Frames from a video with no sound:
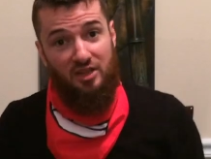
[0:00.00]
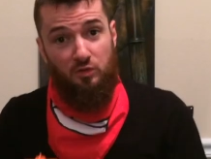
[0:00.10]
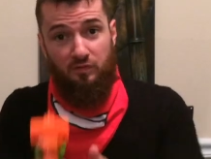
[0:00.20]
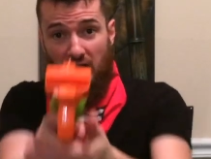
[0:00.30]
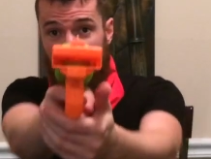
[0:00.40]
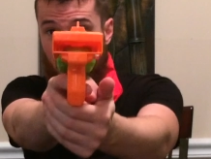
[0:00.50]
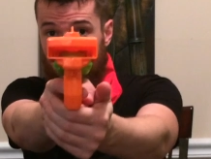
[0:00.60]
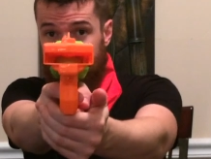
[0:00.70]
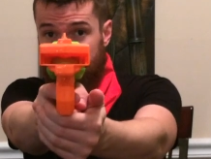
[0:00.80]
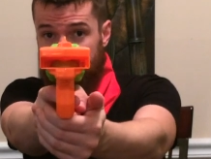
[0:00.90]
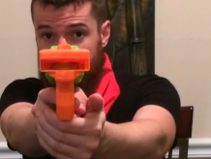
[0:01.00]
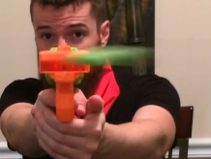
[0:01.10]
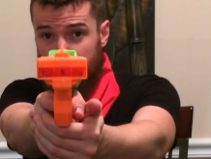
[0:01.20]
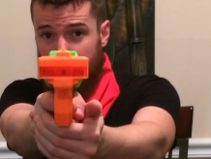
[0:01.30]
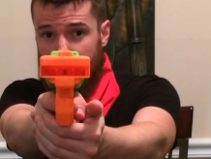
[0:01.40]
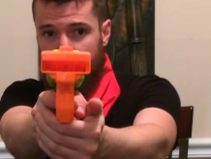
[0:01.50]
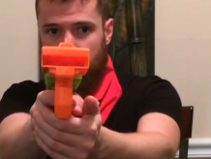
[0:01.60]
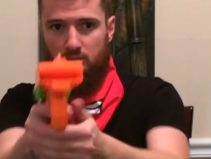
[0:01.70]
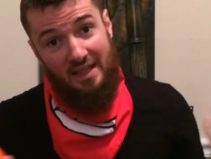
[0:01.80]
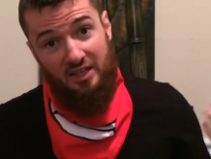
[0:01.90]
And you fire.
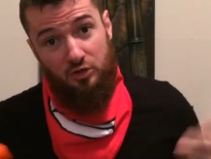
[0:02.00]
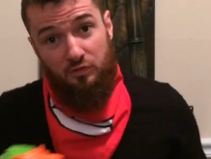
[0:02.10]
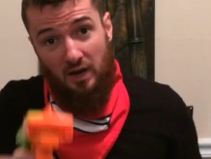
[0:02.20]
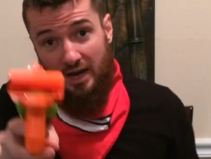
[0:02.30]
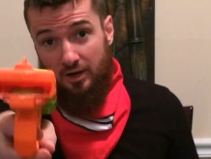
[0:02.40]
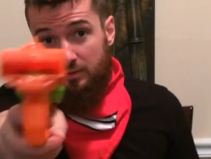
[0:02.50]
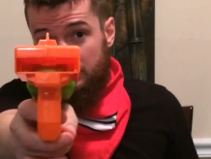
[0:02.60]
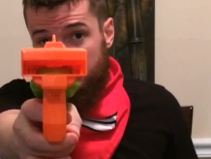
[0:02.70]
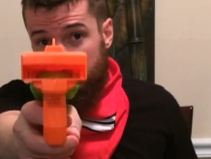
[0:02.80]
And then you fire.